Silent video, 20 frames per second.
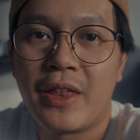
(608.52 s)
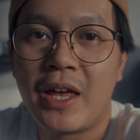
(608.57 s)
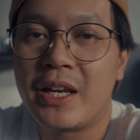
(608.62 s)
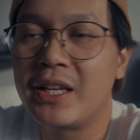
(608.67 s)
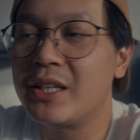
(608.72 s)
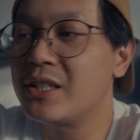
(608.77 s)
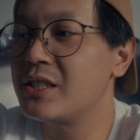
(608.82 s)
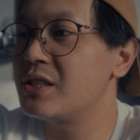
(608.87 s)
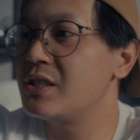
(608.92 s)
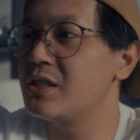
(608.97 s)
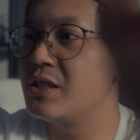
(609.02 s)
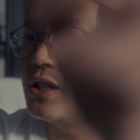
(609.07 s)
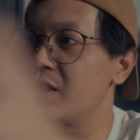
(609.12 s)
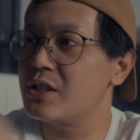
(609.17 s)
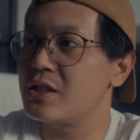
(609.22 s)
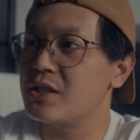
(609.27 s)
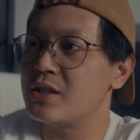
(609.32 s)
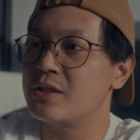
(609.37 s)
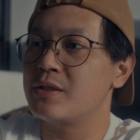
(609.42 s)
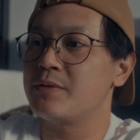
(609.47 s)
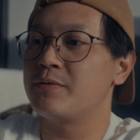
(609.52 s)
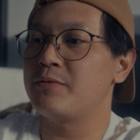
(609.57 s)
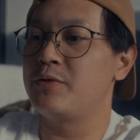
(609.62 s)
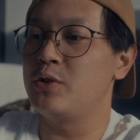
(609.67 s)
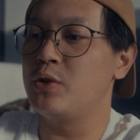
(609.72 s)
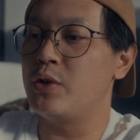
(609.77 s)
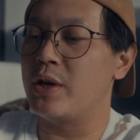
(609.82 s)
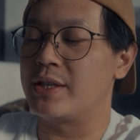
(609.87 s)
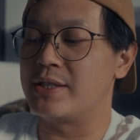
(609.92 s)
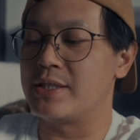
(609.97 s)
that is just
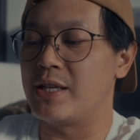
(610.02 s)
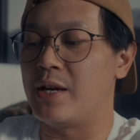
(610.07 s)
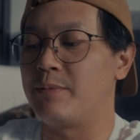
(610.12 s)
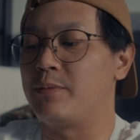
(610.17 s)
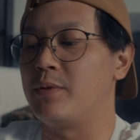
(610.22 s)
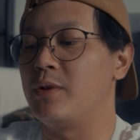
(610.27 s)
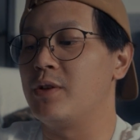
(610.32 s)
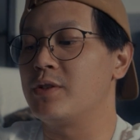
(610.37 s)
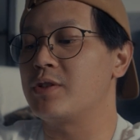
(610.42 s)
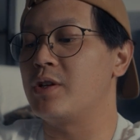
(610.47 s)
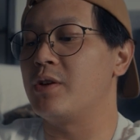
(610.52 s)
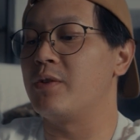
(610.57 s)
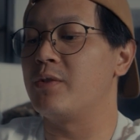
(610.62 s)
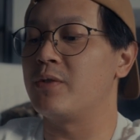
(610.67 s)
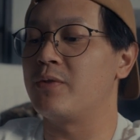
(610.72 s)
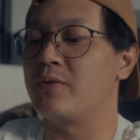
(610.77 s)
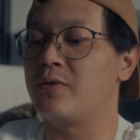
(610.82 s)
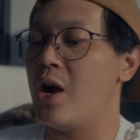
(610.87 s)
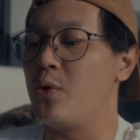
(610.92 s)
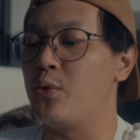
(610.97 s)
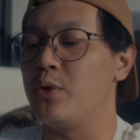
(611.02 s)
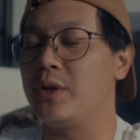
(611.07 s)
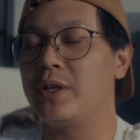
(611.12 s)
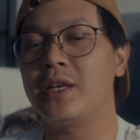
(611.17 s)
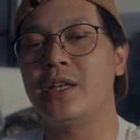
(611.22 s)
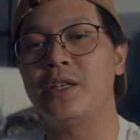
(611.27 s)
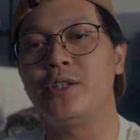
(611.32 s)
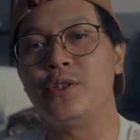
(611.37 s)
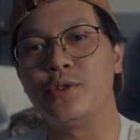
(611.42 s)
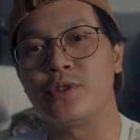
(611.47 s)
few examples of how we
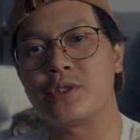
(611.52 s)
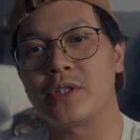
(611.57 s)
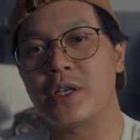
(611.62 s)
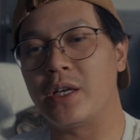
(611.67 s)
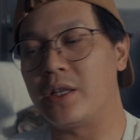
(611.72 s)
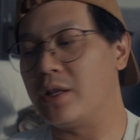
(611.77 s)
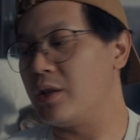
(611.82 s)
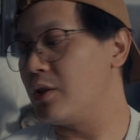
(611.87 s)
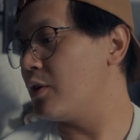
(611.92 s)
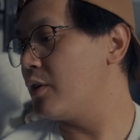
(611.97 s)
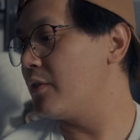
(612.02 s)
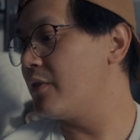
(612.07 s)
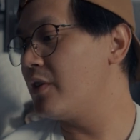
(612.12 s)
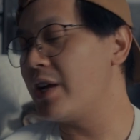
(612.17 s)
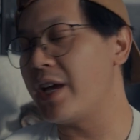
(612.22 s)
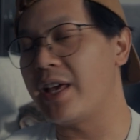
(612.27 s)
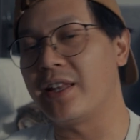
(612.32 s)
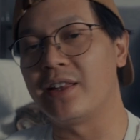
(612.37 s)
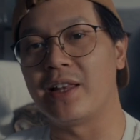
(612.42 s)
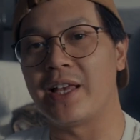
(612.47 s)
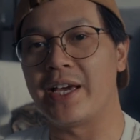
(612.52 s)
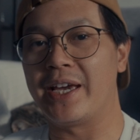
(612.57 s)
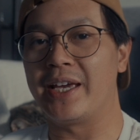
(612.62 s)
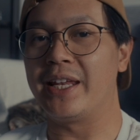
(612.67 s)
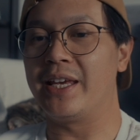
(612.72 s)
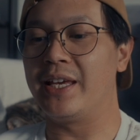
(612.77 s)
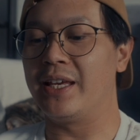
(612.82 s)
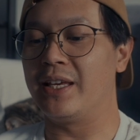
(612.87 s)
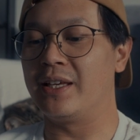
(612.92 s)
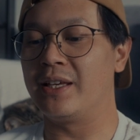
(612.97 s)
can use an overhead
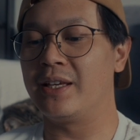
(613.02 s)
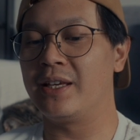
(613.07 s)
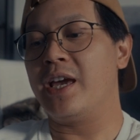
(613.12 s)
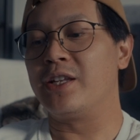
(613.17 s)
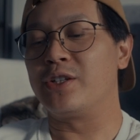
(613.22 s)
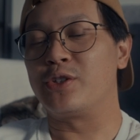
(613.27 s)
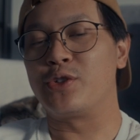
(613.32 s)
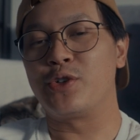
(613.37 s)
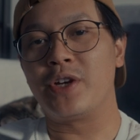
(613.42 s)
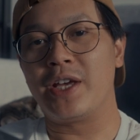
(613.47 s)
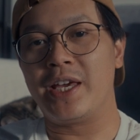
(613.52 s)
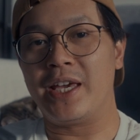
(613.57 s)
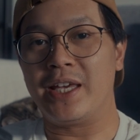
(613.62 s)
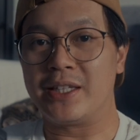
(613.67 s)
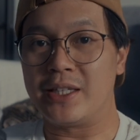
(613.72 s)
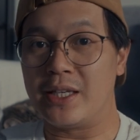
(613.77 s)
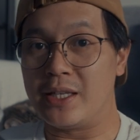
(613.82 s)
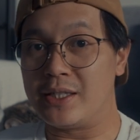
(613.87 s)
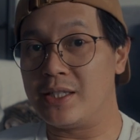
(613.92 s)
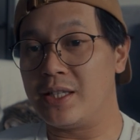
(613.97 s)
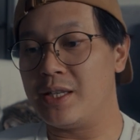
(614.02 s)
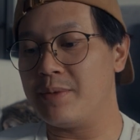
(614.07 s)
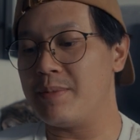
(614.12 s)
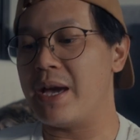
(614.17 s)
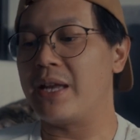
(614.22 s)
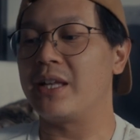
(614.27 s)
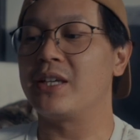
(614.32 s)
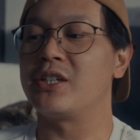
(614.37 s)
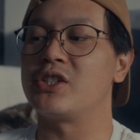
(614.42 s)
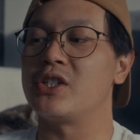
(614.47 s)
lighting and create a
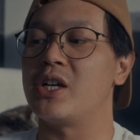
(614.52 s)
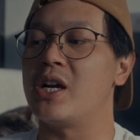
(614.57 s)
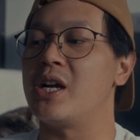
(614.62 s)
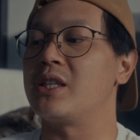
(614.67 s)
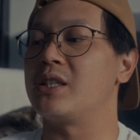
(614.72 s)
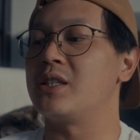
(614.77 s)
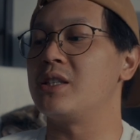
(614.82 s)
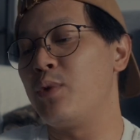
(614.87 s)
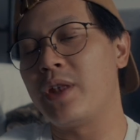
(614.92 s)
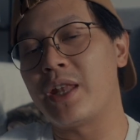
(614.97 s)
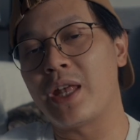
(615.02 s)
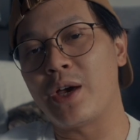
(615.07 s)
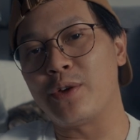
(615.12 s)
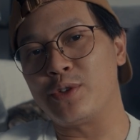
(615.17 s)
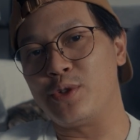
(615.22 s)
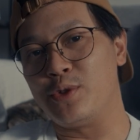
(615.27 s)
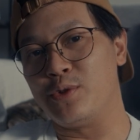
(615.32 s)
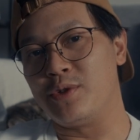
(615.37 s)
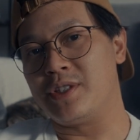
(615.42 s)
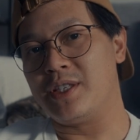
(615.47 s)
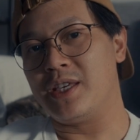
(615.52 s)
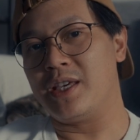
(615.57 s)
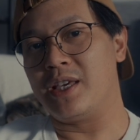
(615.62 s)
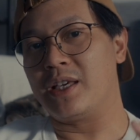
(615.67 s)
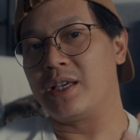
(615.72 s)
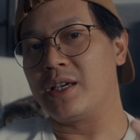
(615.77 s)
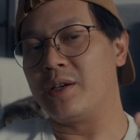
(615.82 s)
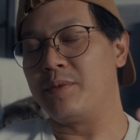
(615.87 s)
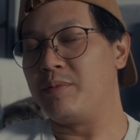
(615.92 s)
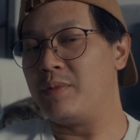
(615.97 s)
cinematic shot without
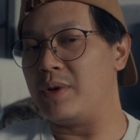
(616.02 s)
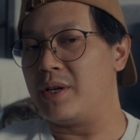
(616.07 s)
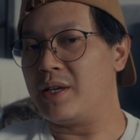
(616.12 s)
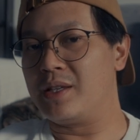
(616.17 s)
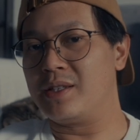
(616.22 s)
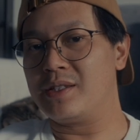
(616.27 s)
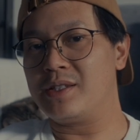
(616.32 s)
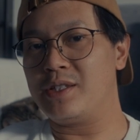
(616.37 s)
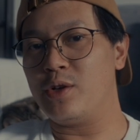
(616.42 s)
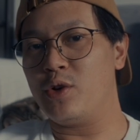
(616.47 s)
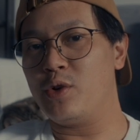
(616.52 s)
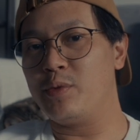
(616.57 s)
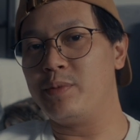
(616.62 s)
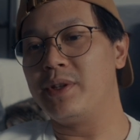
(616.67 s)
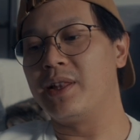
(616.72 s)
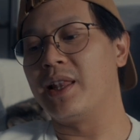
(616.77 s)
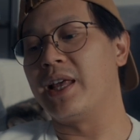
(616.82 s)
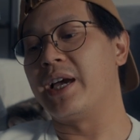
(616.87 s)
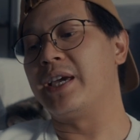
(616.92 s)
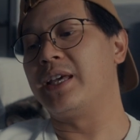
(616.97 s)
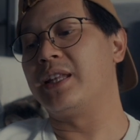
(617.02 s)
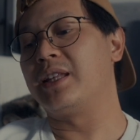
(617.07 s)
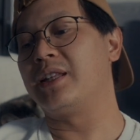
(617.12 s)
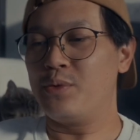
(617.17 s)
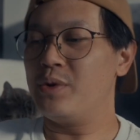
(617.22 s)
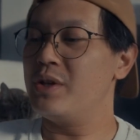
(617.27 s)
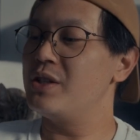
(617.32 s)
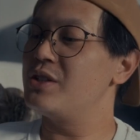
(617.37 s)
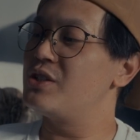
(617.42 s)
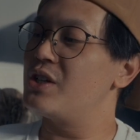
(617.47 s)
using a big COB light
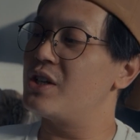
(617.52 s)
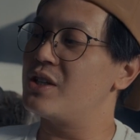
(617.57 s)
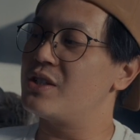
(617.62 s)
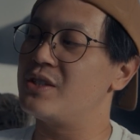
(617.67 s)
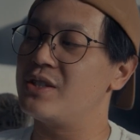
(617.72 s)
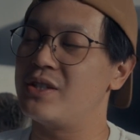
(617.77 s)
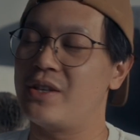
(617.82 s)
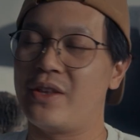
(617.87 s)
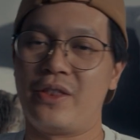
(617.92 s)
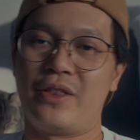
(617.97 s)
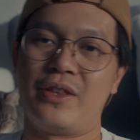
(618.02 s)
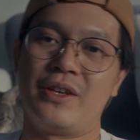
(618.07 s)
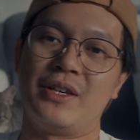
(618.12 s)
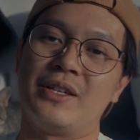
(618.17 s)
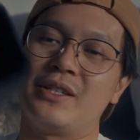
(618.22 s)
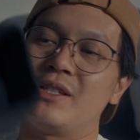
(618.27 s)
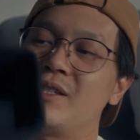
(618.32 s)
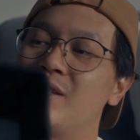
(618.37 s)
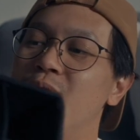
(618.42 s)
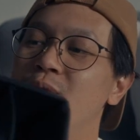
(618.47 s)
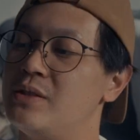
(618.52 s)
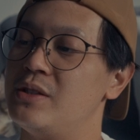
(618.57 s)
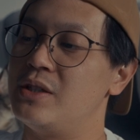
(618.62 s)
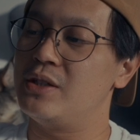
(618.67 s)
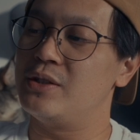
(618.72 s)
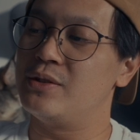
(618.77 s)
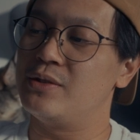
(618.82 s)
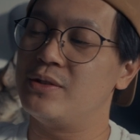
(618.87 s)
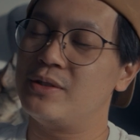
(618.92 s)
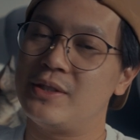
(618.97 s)
with just this
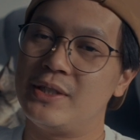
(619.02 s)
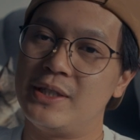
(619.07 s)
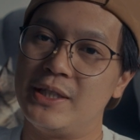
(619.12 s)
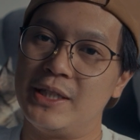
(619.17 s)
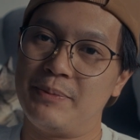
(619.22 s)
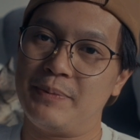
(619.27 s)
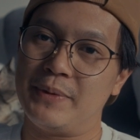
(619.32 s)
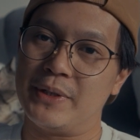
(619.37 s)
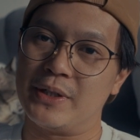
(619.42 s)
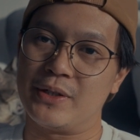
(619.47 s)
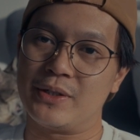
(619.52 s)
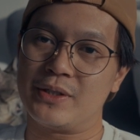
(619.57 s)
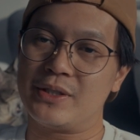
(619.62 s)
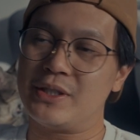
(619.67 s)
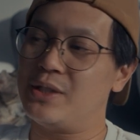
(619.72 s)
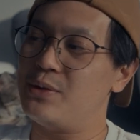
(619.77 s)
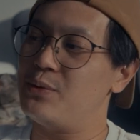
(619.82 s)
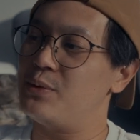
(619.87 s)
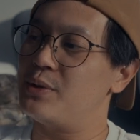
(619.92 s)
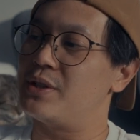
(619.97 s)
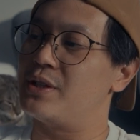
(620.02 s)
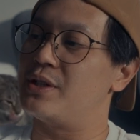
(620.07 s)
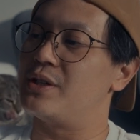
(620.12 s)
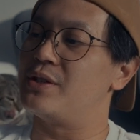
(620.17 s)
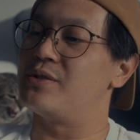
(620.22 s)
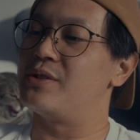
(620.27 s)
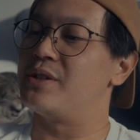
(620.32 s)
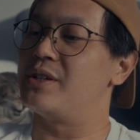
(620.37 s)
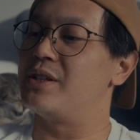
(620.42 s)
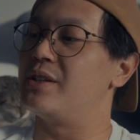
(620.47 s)
Zhiyun Cinepeer
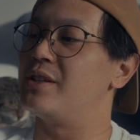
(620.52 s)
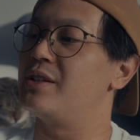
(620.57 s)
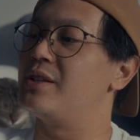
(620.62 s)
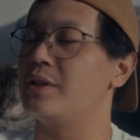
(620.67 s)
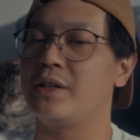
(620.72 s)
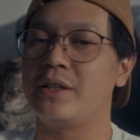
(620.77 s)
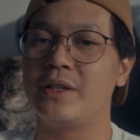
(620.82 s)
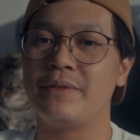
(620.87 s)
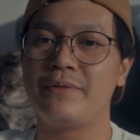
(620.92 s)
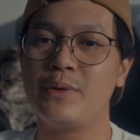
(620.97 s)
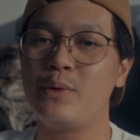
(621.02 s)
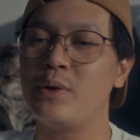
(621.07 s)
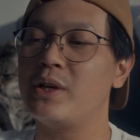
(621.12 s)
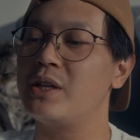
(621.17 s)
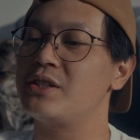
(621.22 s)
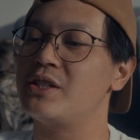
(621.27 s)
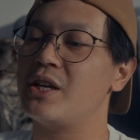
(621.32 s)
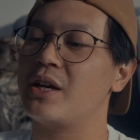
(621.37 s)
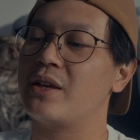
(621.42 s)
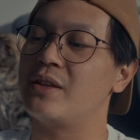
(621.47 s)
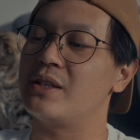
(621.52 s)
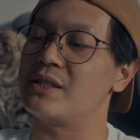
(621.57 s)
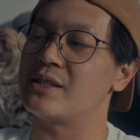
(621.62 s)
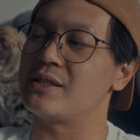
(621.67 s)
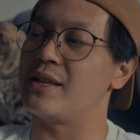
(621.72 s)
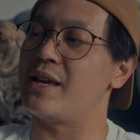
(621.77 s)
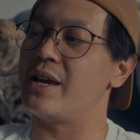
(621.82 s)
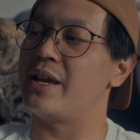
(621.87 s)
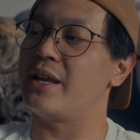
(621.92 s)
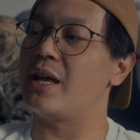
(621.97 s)
C100. And if you want to check
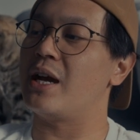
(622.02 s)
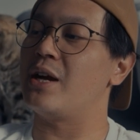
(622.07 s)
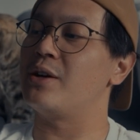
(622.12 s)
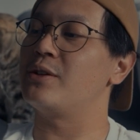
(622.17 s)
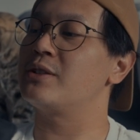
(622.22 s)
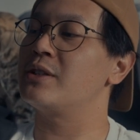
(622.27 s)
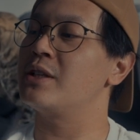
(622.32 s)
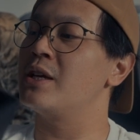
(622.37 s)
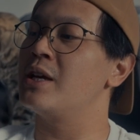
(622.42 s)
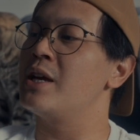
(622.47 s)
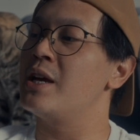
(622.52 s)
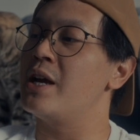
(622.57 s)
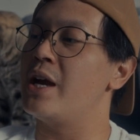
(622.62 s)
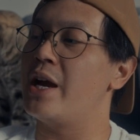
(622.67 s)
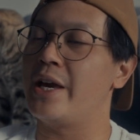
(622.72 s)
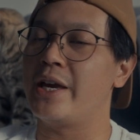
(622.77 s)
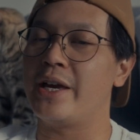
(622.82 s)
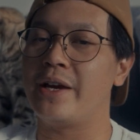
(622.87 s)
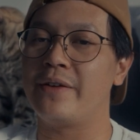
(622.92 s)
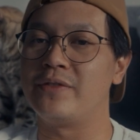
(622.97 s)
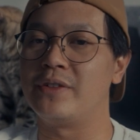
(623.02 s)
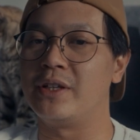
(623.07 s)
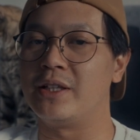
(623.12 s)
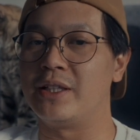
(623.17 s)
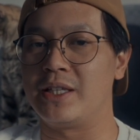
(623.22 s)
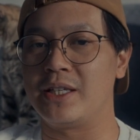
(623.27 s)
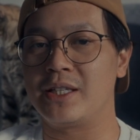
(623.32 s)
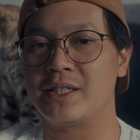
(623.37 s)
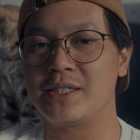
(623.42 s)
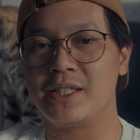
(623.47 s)
this light out, I have the
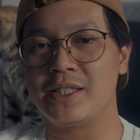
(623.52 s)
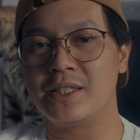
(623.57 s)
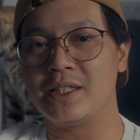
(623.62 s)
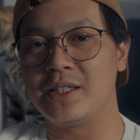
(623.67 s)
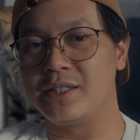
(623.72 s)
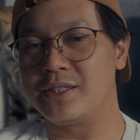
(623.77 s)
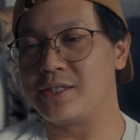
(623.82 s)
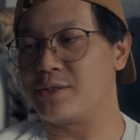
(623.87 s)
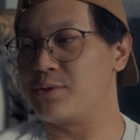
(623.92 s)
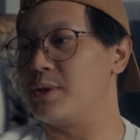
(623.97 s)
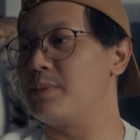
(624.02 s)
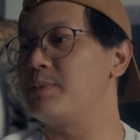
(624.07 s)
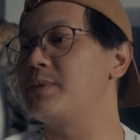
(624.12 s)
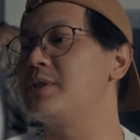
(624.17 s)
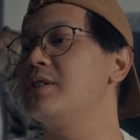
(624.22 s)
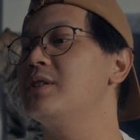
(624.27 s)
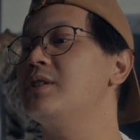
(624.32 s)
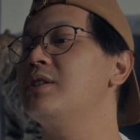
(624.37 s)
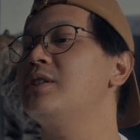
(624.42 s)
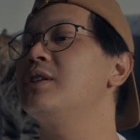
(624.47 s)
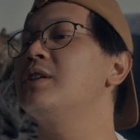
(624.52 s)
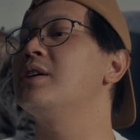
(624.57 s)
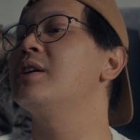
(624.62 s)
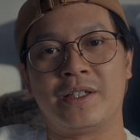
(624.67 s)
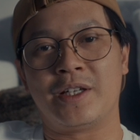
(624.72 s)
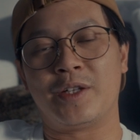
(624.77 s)
links in the description.